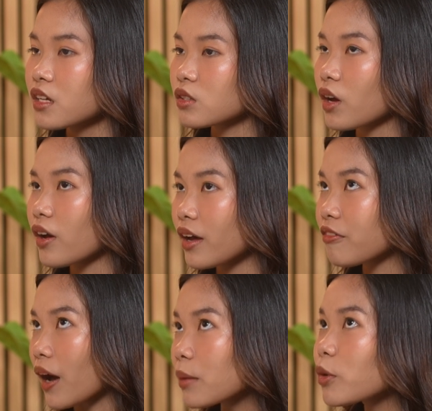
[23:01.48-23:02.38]
So, if
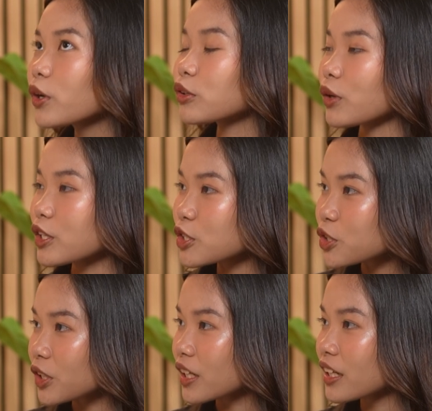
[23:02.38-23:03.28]
I'm going to
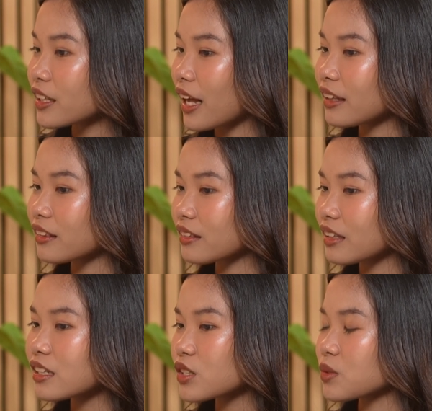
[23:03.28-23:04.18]
ensure that
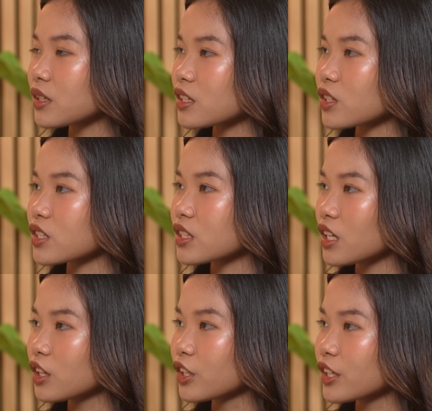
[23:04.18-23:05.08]
these students are still
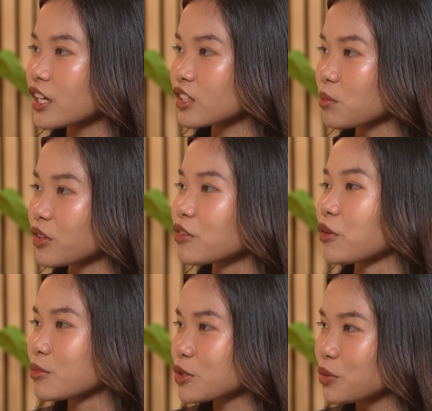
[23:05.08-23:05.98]
learning something
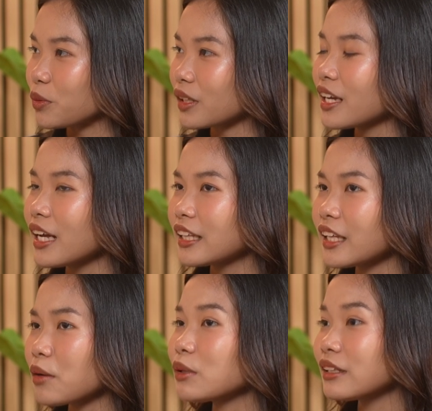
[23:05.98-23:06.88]
from school, then
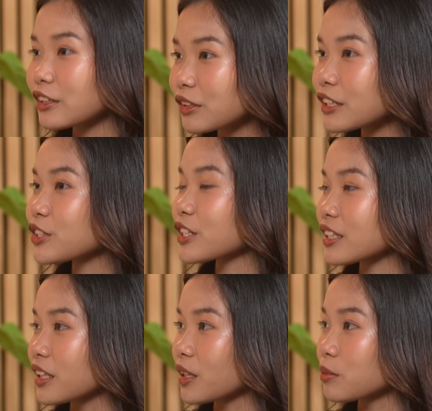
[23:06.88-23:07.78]
I will literally just
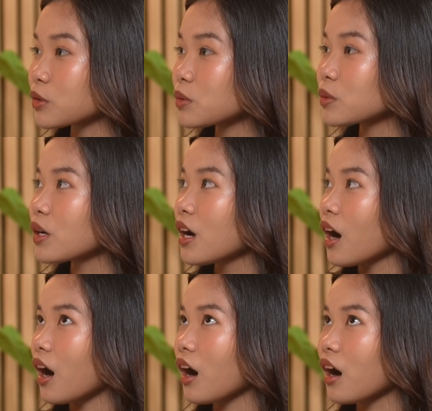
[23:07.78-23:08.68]
tell them to
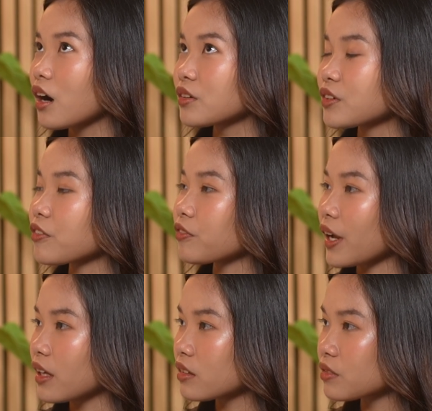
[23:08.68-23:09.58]

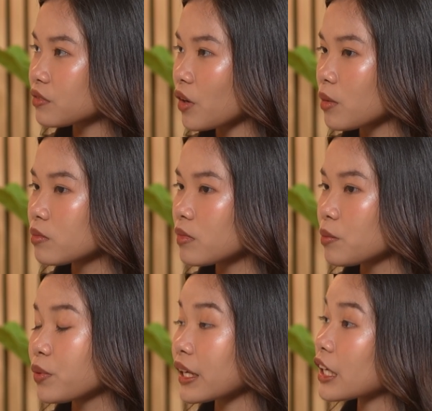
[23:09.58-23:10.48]
refrain from
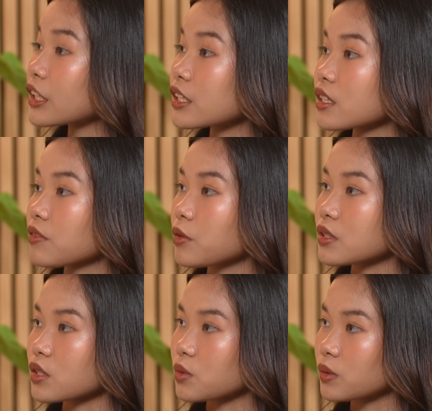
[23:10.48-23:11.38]
bringing their cell phones
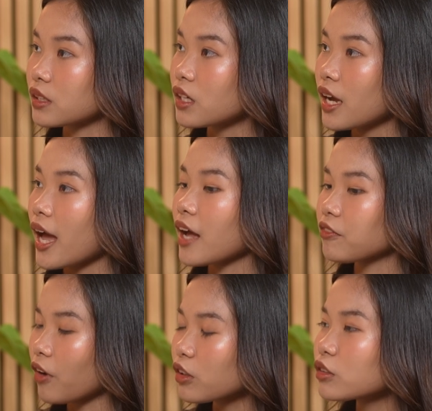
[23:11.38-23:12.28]
at school.
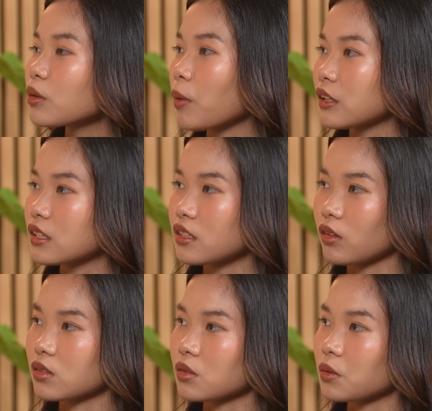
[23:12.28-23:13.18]
Follow the policy
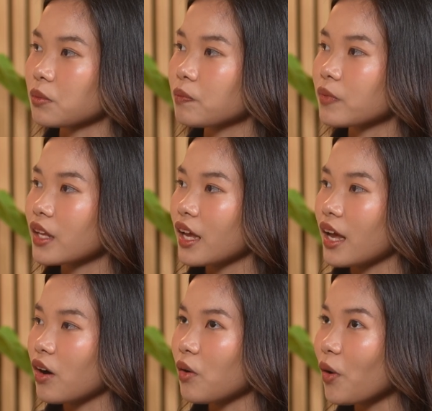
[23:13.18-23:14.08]
also.
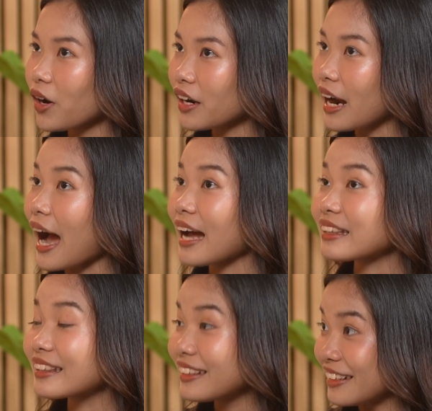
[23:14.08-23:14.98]
Or at
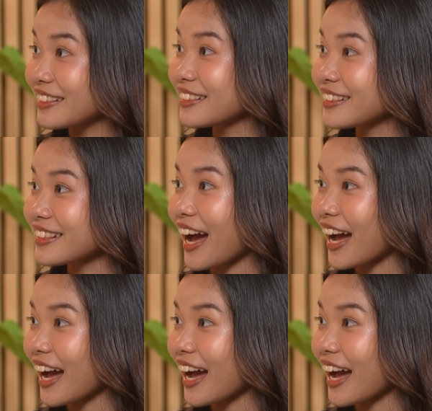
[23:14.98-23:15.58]
least,